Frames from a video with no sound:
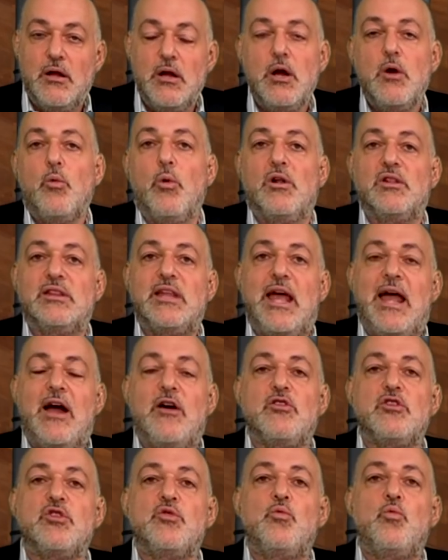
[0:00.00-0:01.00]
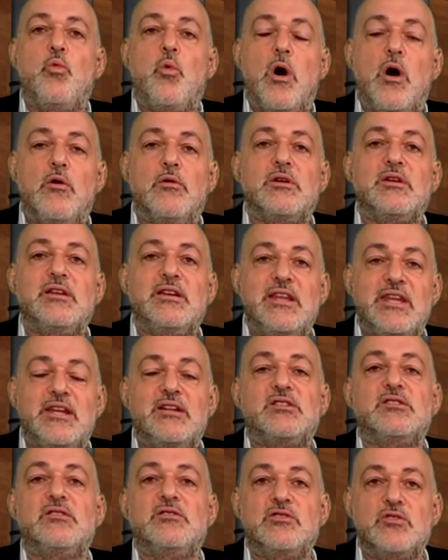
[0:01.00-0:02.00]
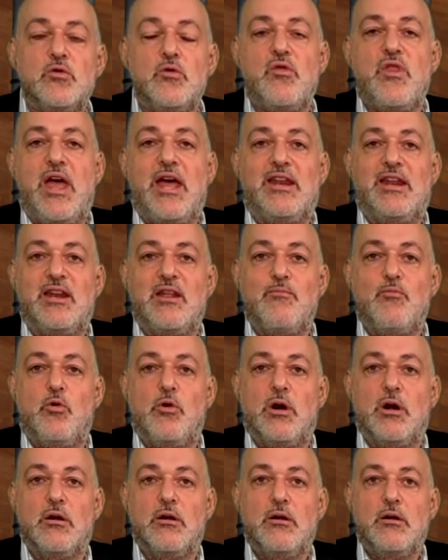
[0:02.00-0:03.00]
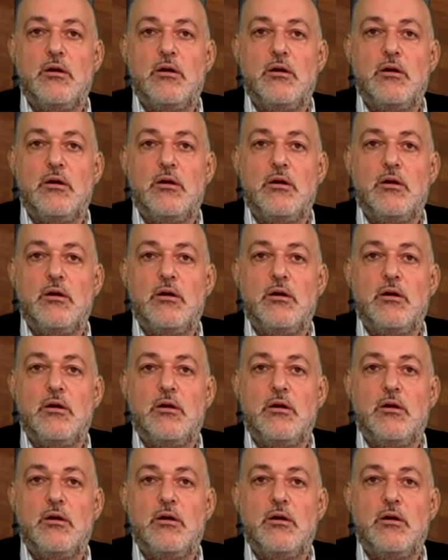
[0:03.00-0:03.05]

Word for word: Well, now you won't need to do that anymore.